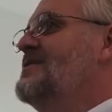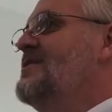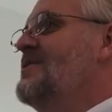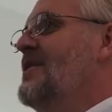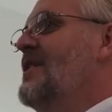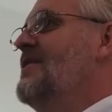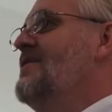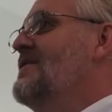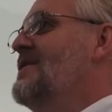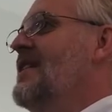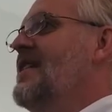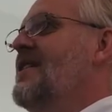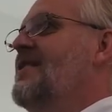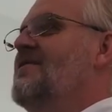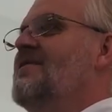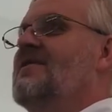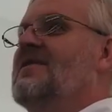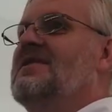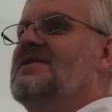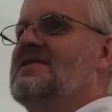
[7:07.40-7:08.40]
and care for each
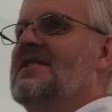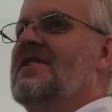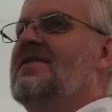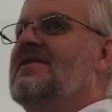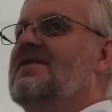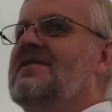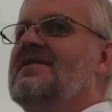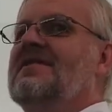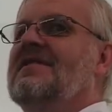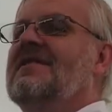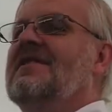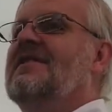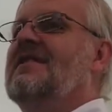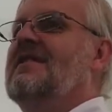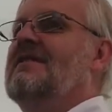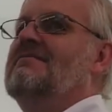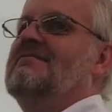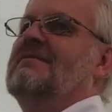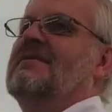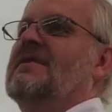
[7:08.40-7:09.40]
other?
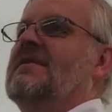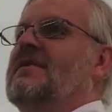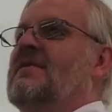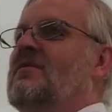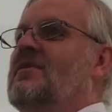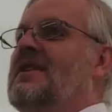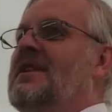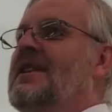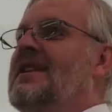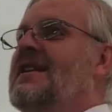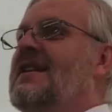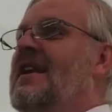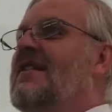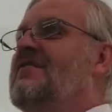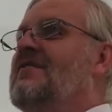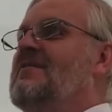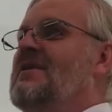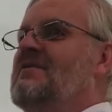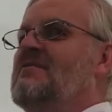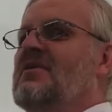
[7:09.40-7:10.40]
We need a government
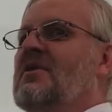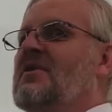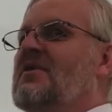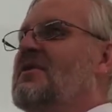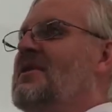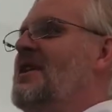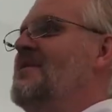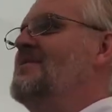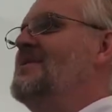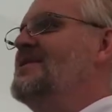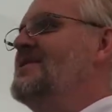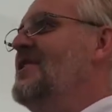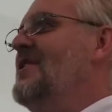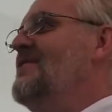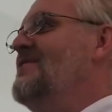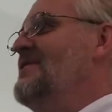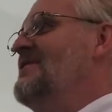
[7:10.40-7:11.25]
program to solve it for